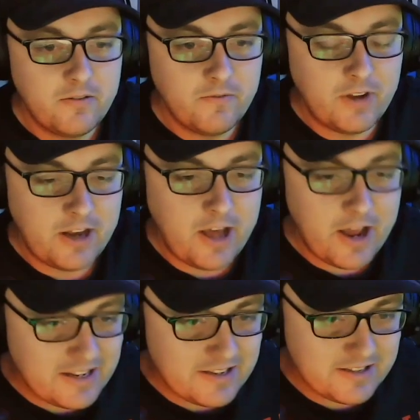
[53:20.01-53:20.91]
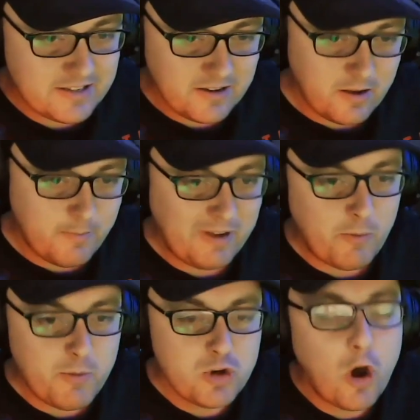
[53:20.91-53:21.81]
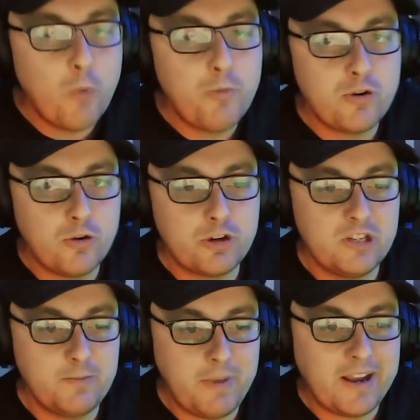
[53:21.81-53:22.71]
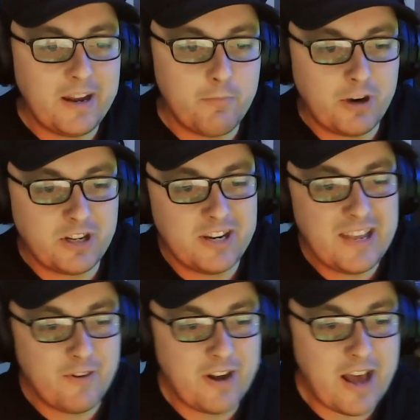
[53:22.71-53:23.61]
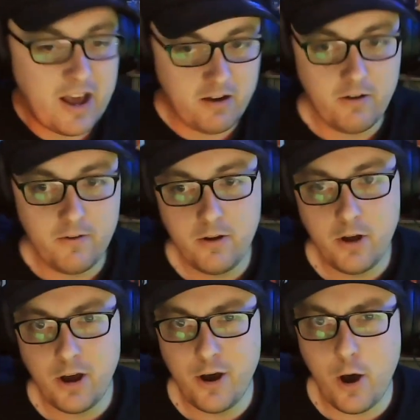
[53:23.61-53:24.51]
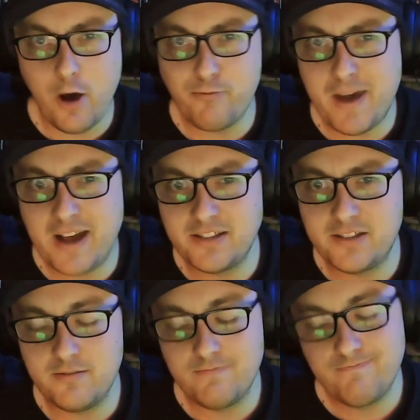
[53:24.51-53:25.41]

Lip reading: The lights are big. The whole production's bigger than Brixton, even at half-mast.